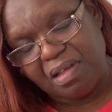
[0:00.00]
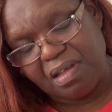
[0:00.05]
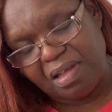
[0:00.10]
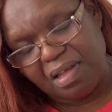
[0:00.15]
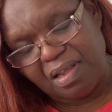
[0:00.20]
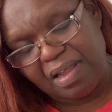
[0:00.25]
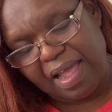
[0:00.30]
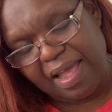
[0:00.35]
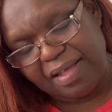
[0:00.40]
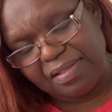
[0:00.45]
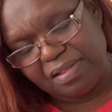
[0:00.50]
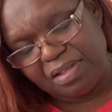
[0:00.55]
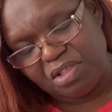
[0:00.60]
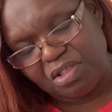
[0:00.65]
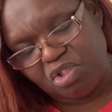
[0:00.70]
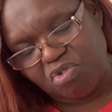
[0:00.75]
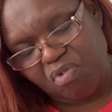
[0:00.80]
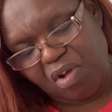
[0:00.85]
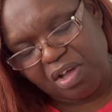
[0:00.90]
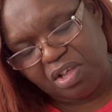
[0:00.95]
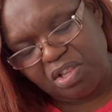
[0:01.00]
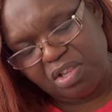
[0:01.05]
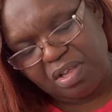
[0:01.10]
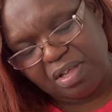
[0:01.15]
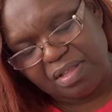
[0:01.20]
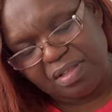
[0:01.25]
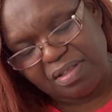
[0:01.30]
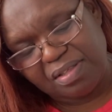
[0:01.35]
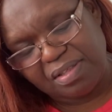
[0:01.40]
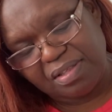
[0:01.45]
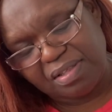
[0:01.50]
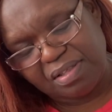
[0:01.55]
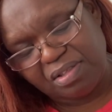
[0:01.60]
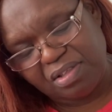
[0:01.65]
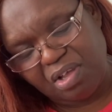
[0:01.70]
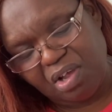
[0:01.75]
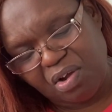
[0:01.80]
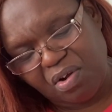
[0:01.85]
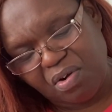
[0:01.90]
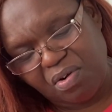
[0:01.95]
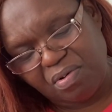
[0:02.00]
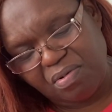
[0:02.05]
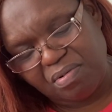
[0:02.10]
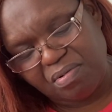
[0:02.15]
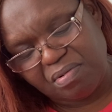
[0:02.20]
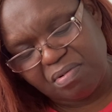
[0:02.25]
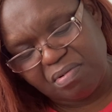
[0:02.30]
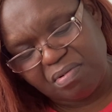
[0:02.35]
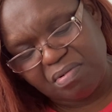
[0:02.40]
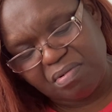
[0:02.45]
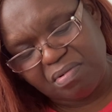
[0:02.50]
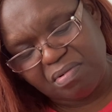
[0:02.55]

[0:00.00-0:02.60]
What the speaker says: It has instructions. Turn.